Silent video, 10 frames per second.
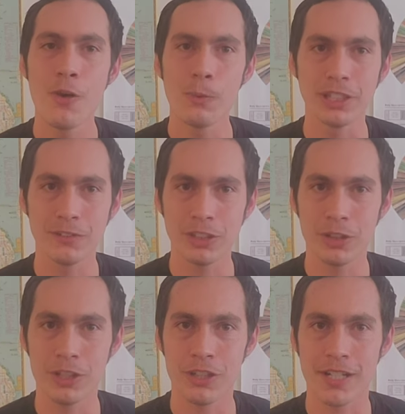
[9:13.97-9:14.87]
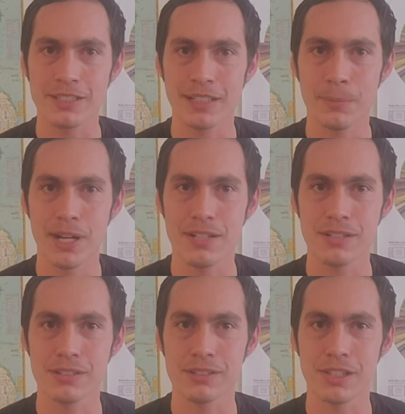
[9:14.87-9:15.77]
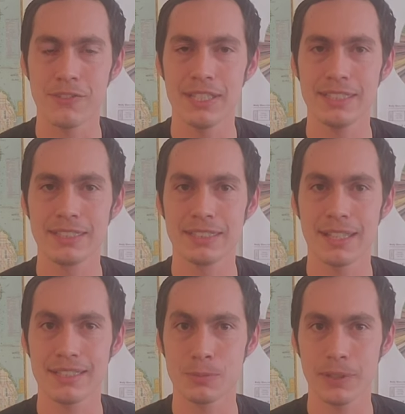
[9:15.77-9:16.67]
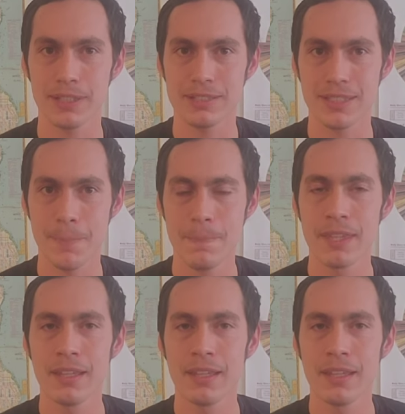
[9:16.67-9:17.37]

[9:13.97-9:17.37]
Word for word: would love to know your thoughts and impressions of it as well as them.